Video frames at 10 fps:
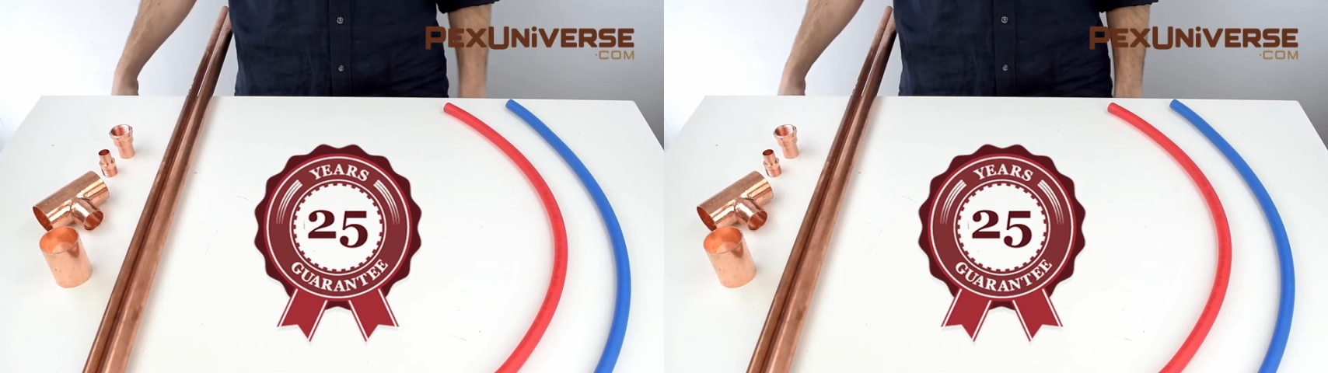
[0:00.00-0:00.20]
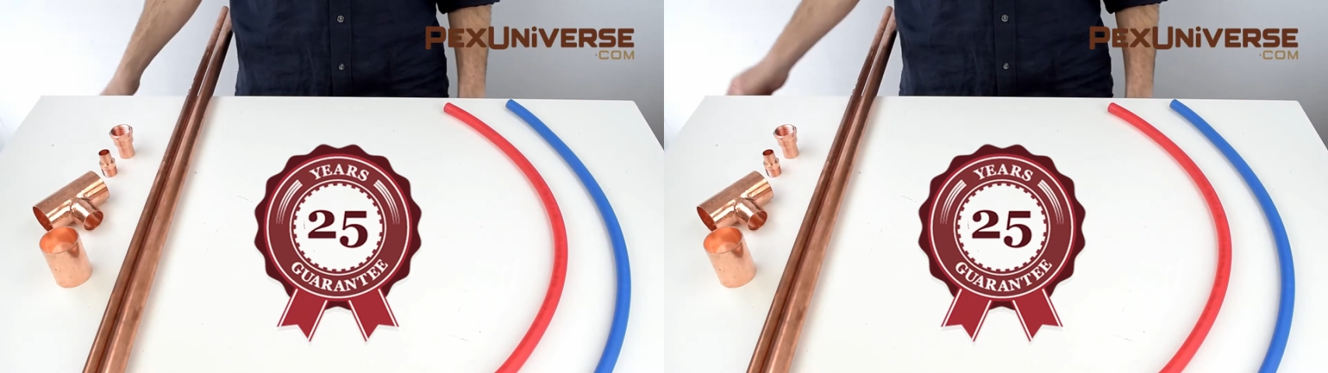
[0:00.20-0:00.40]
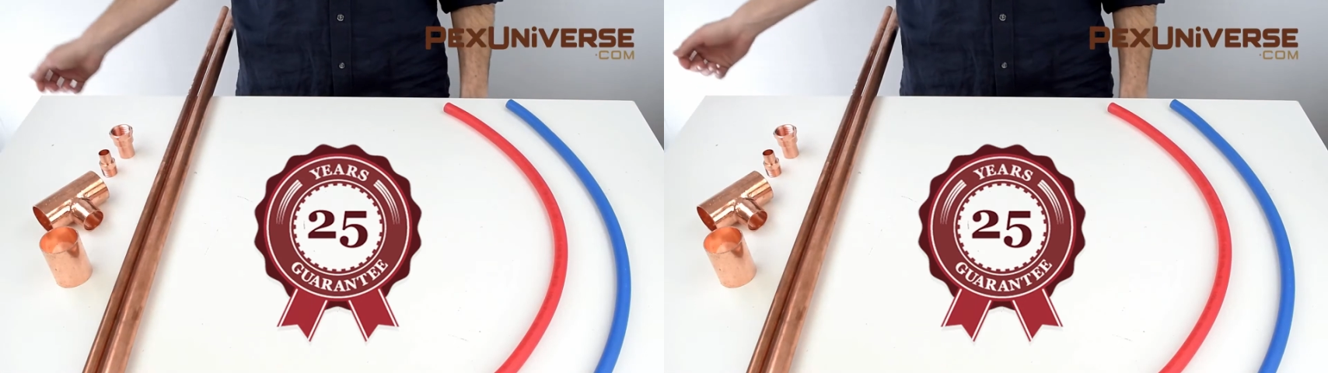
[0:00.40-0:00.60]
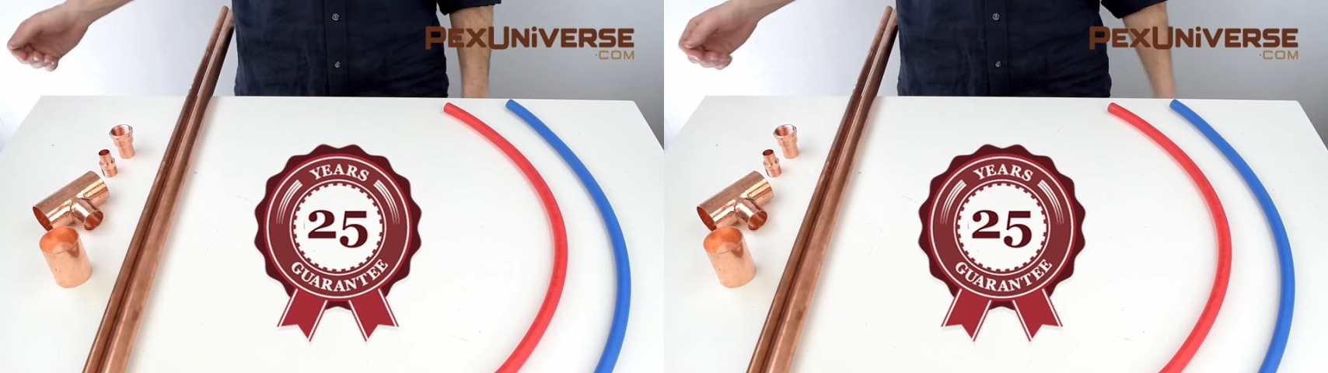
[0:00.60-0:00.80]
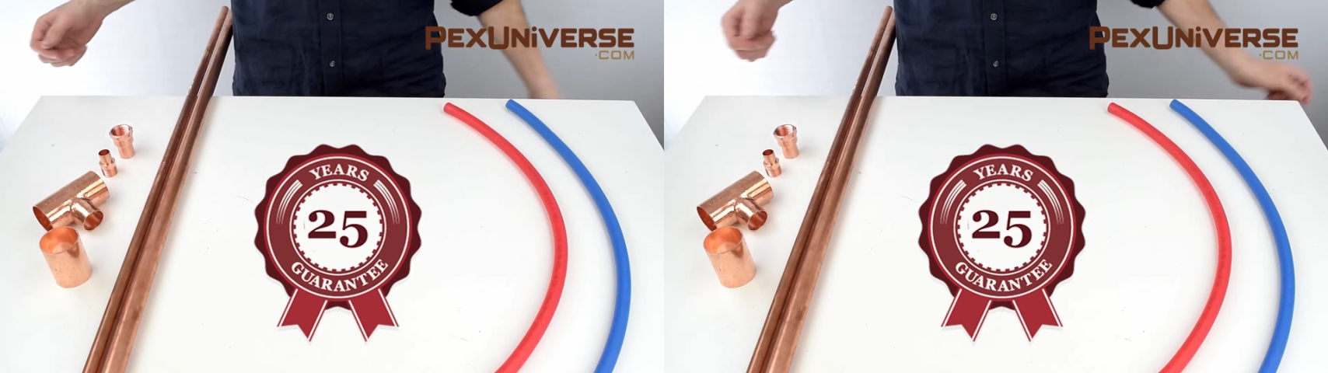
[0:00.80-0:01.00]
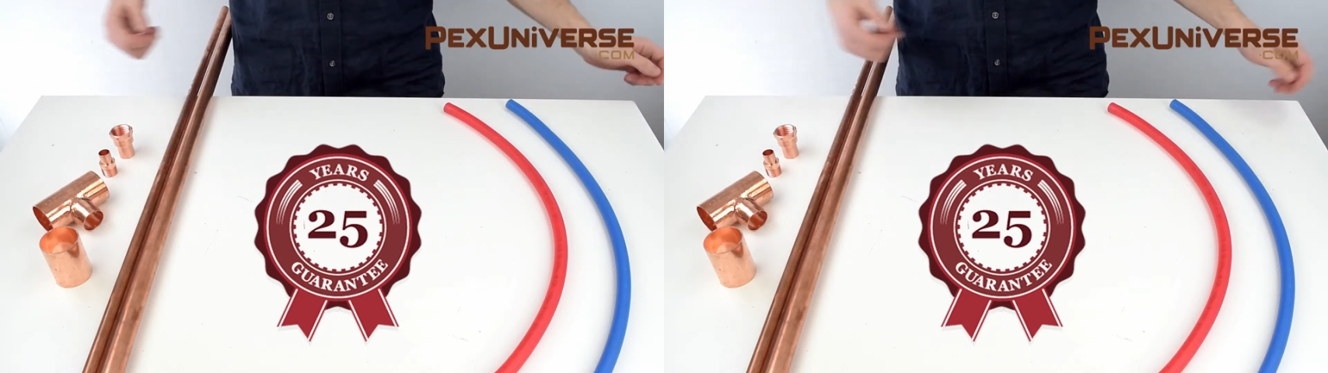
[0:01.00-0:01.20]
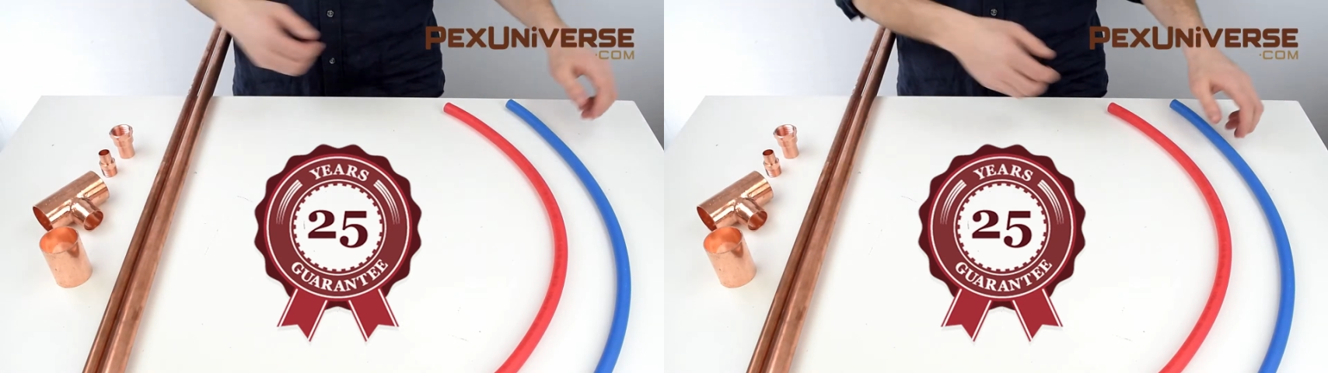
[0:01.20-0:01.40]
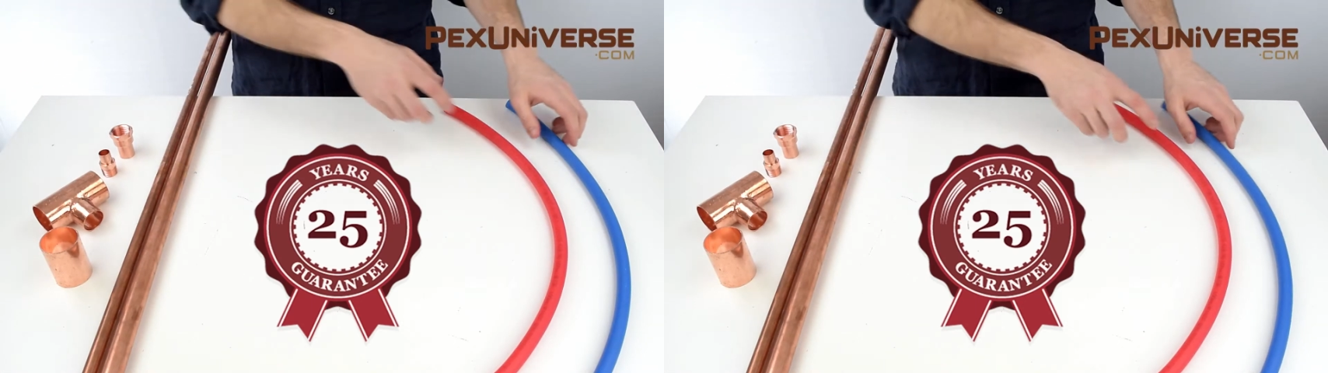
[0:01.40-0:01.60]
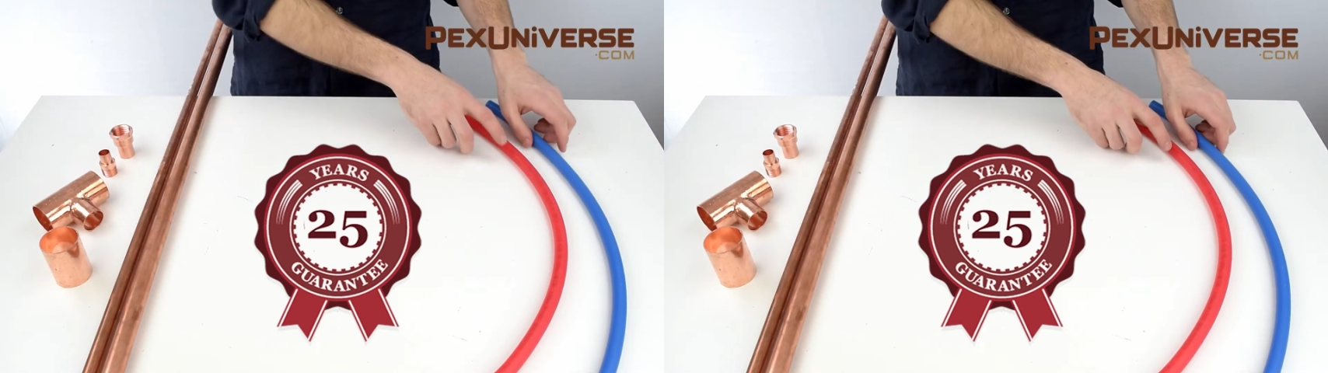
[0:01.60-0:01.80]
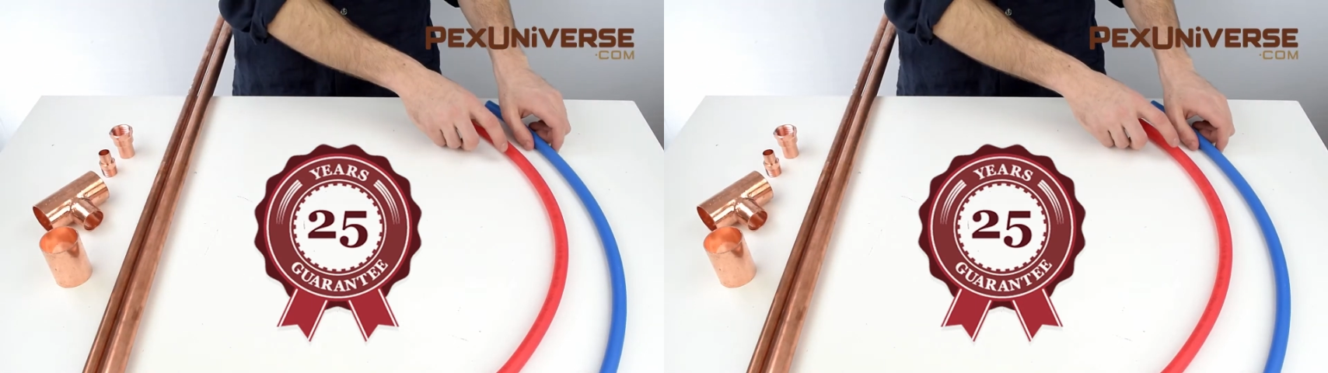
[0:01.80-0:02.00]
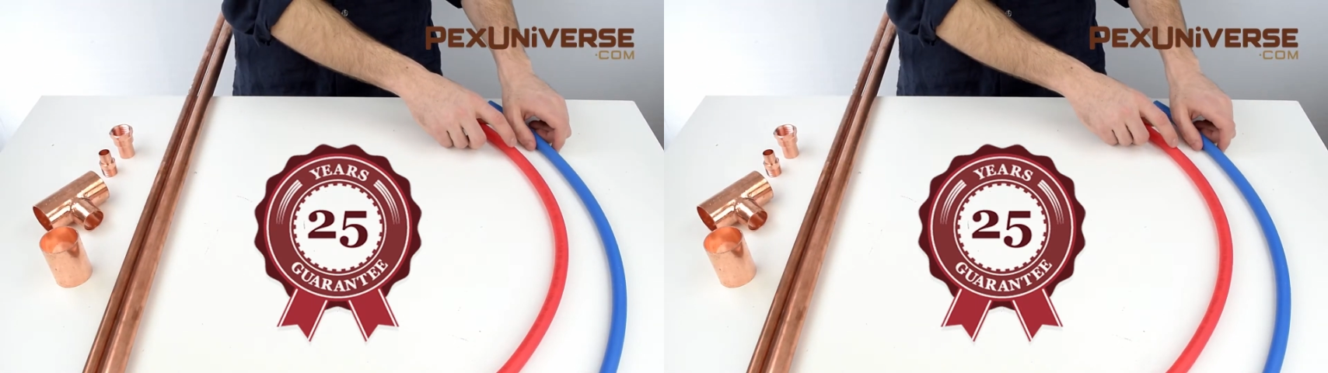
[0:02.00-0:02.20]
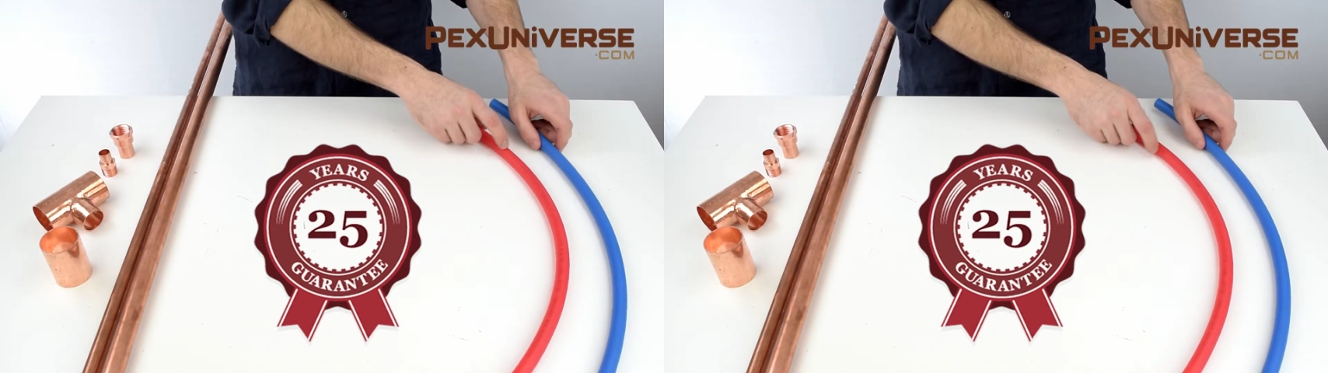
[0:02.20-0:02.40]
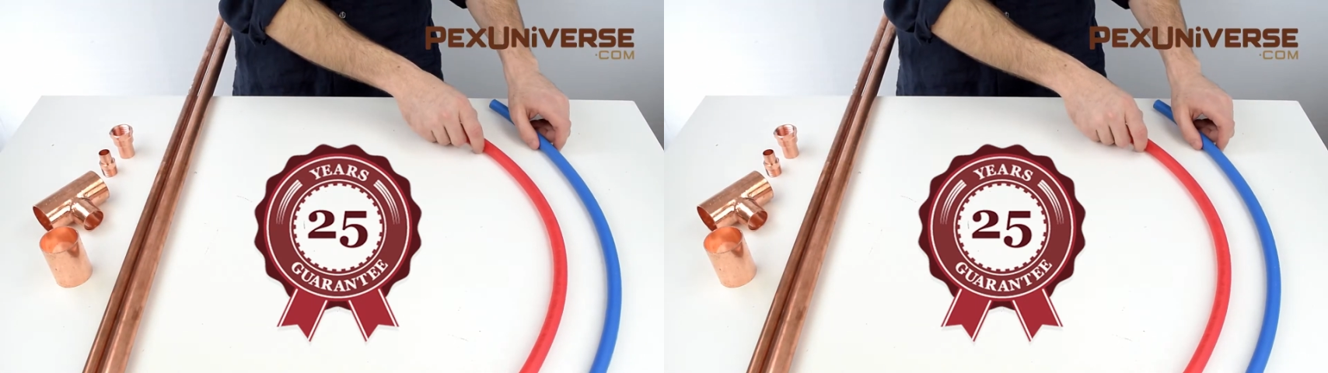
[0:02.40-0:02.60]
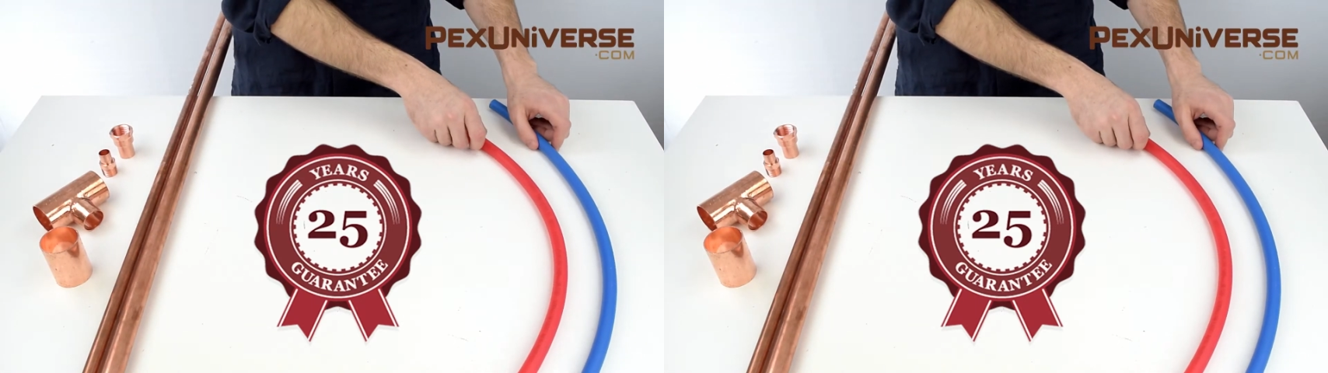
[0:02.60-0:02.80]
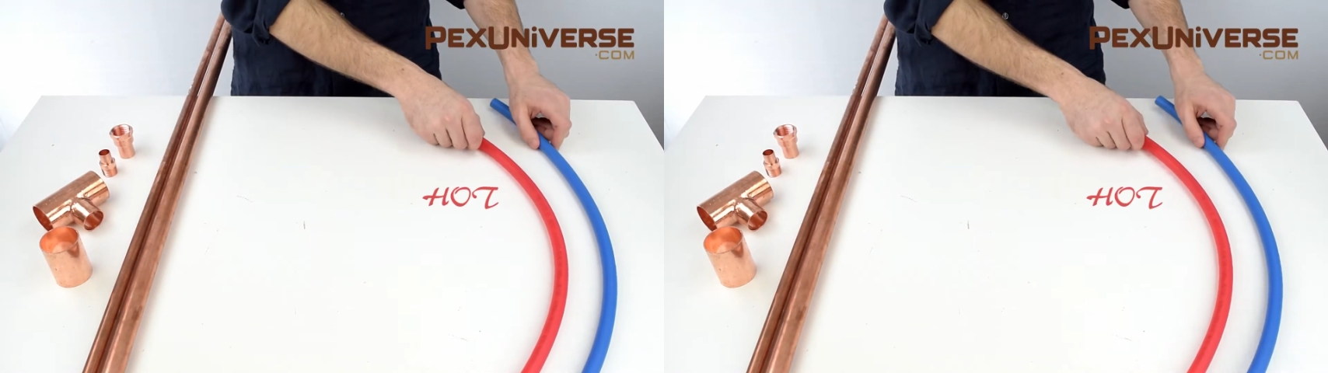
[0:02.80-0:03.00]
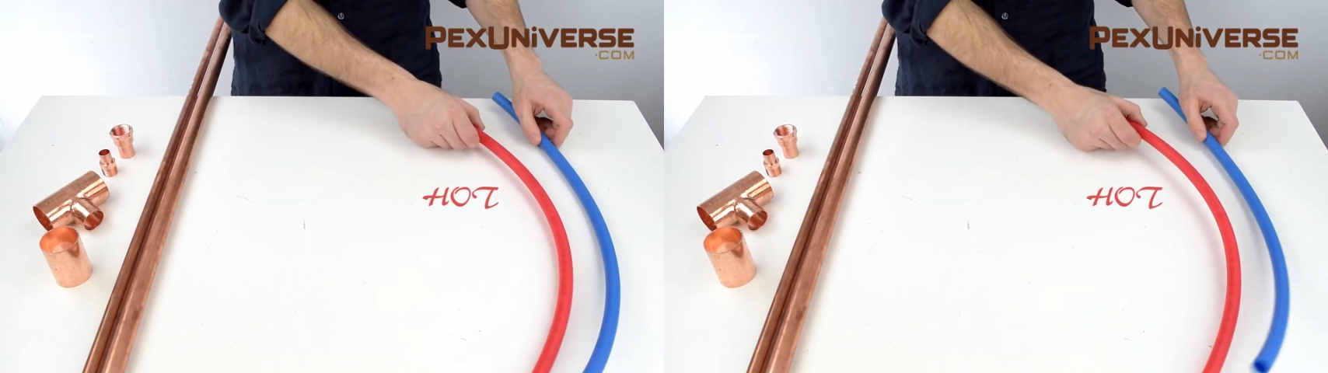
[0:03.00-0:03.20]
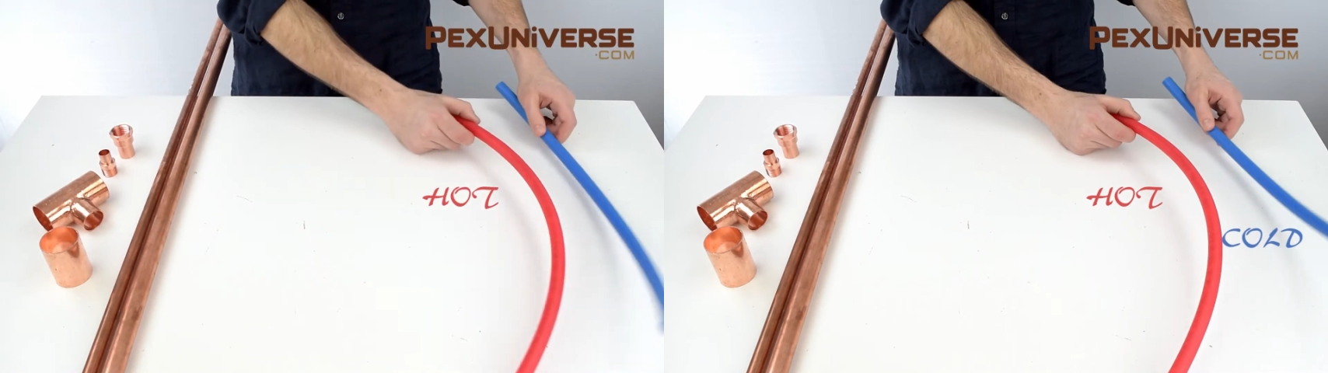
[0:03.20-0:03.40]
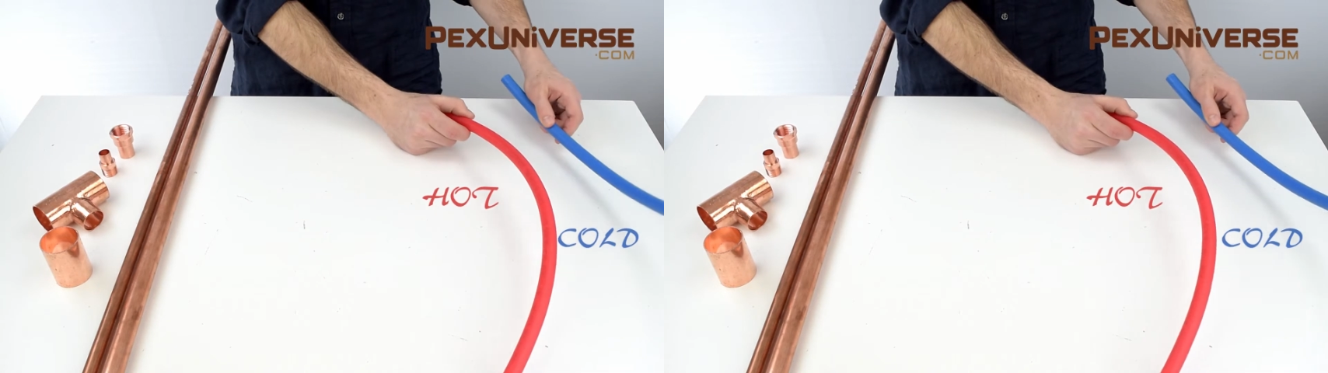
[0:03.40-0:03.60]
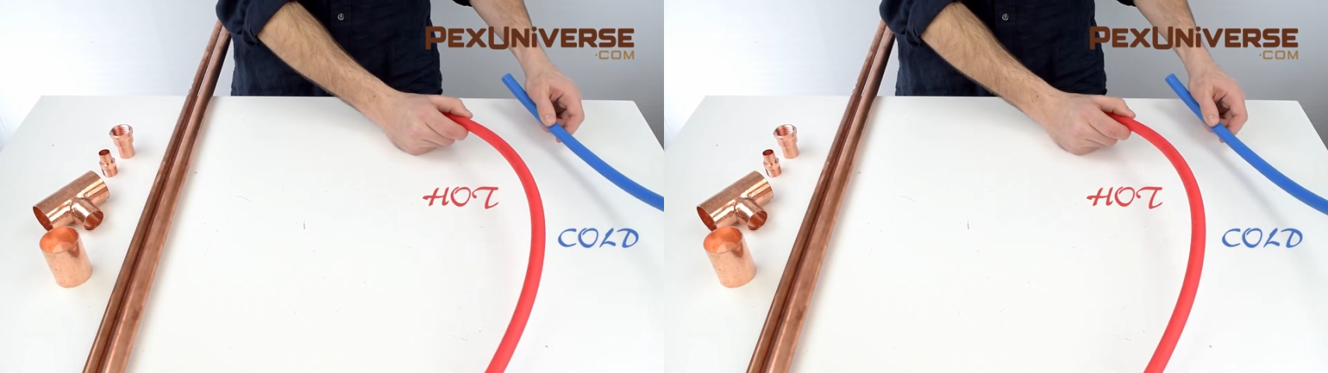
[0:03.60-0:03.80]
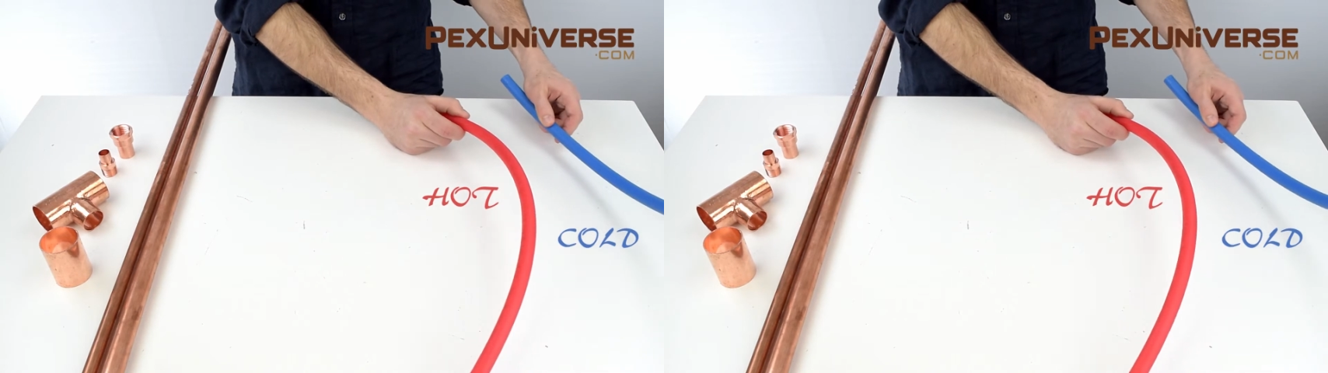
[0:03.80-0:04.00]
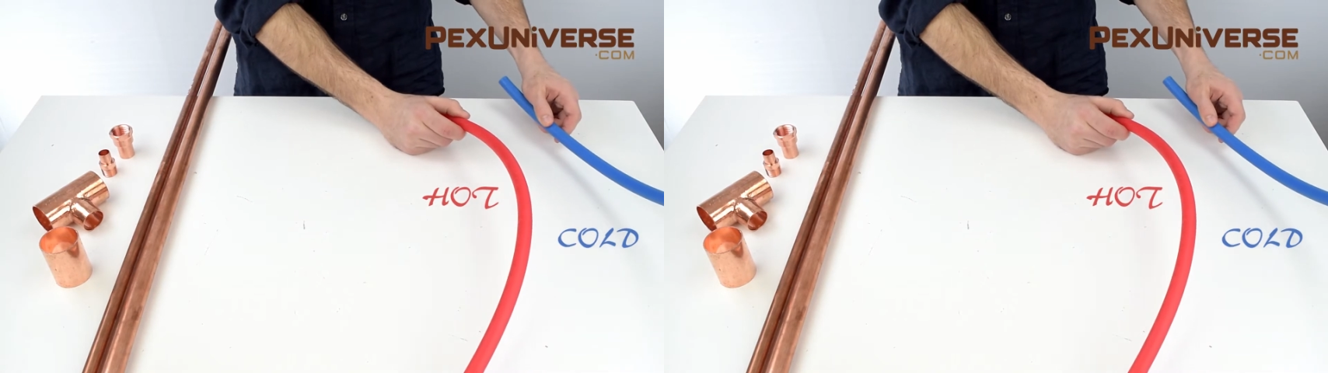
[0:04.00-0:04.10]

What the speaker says: [unreadable: no face in view]